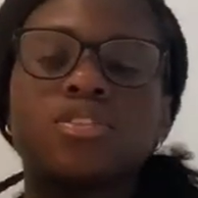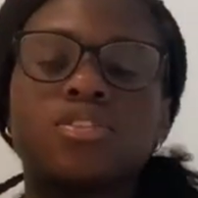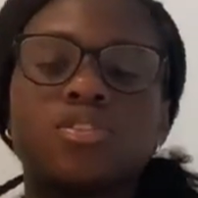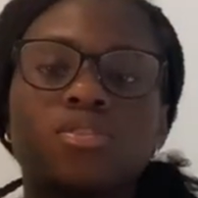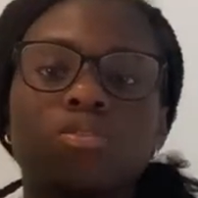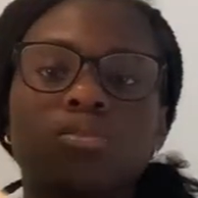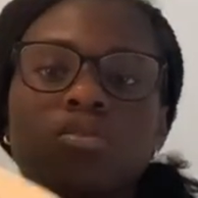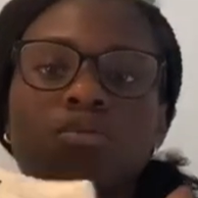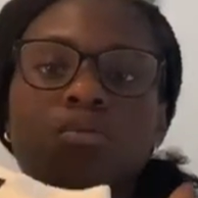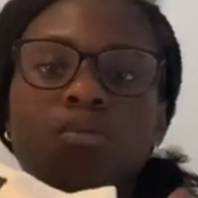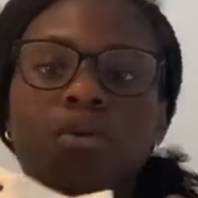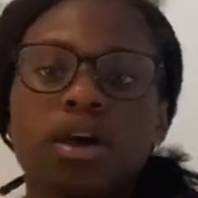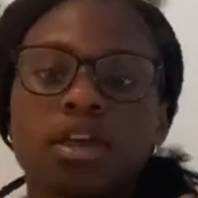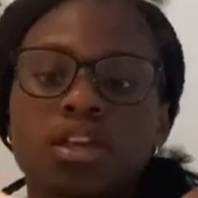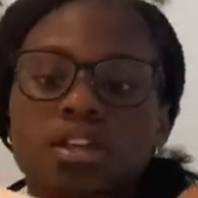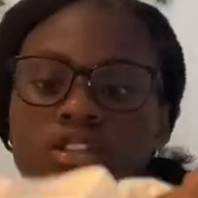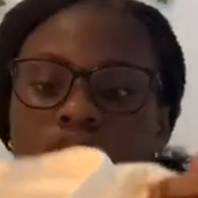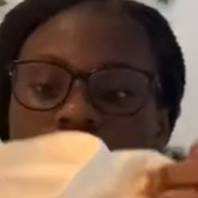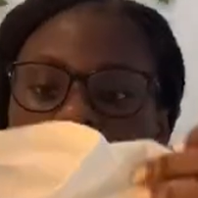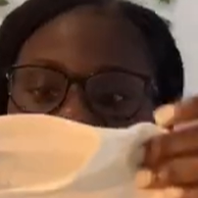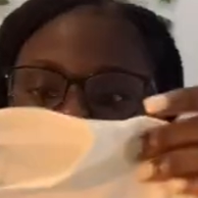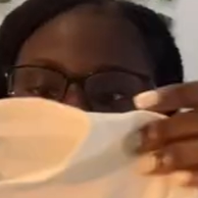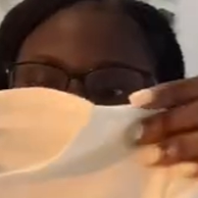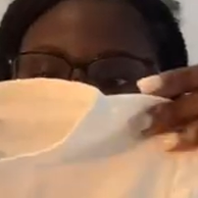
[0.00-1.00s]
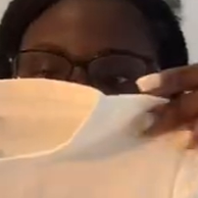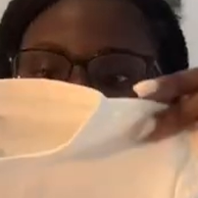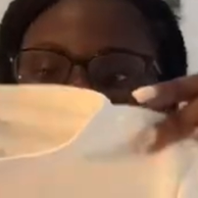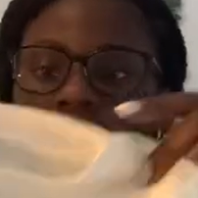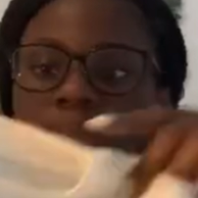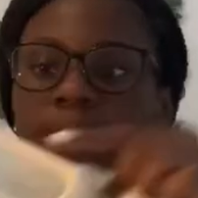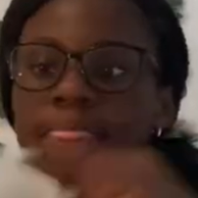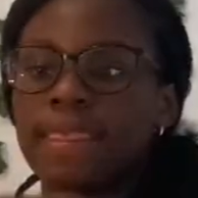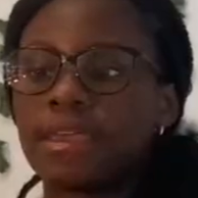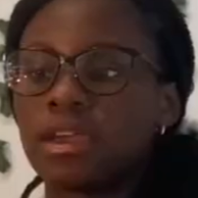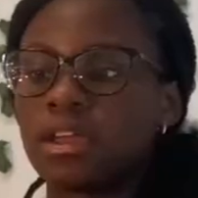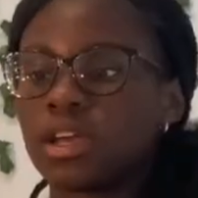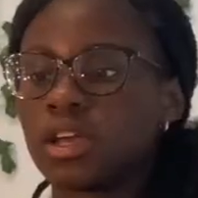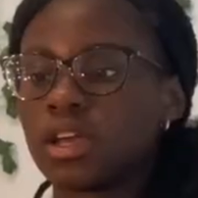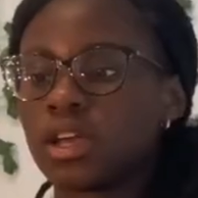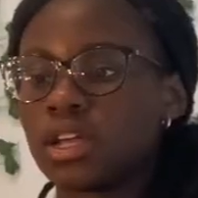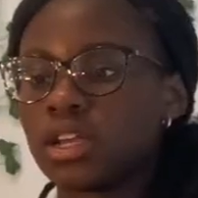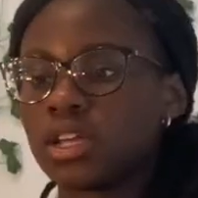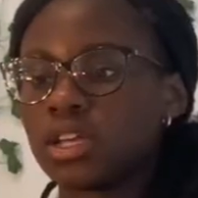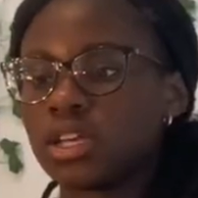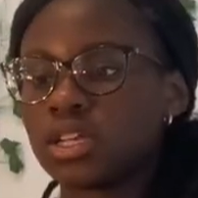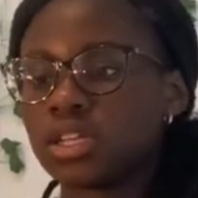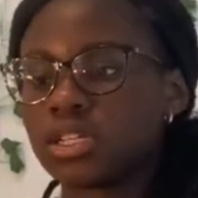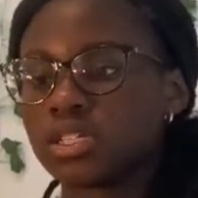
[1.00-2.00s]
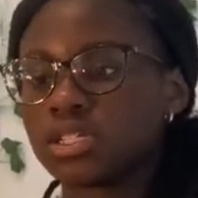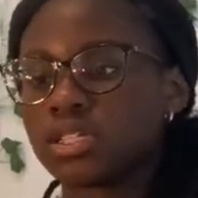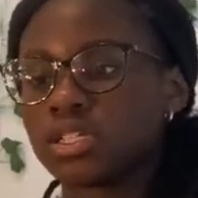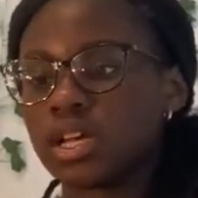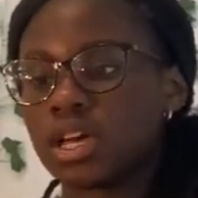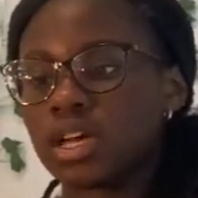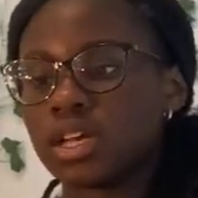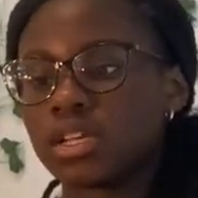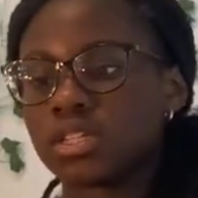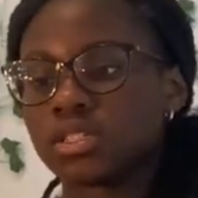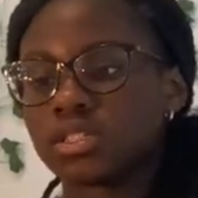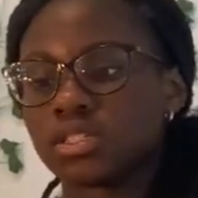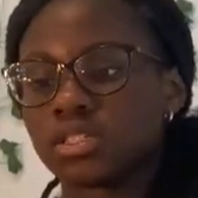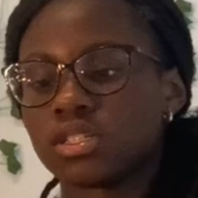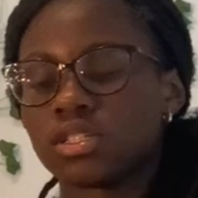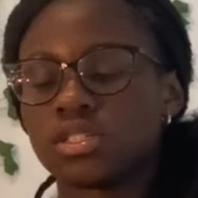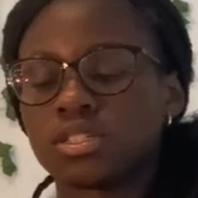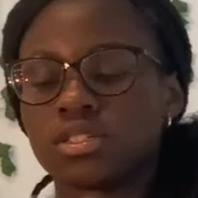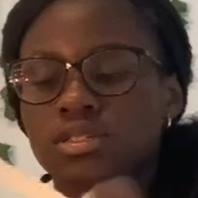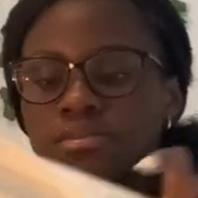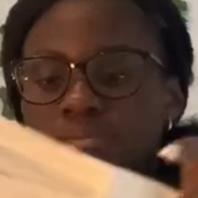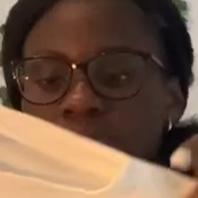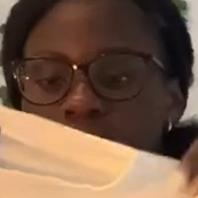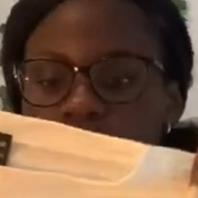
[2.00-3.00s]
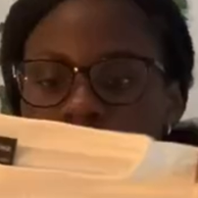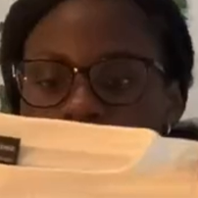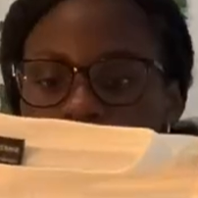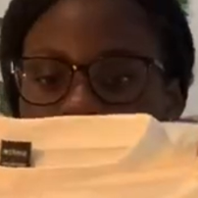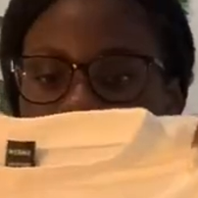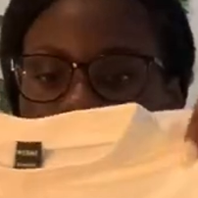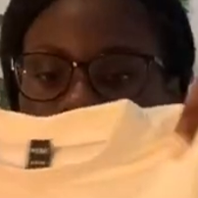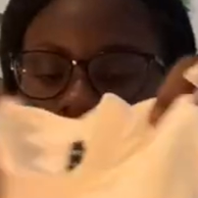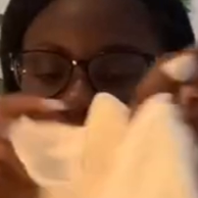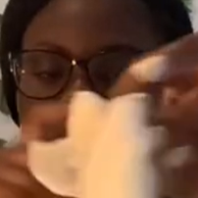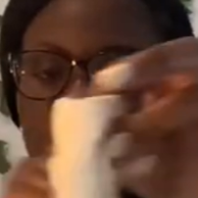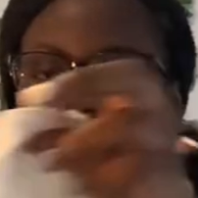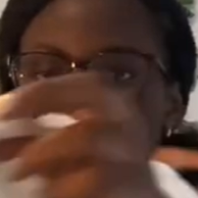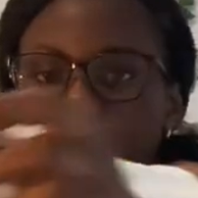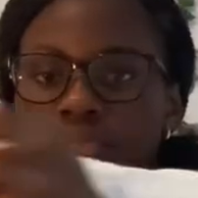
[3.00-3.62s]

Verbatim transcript: a light shirt, and I got it in a size small.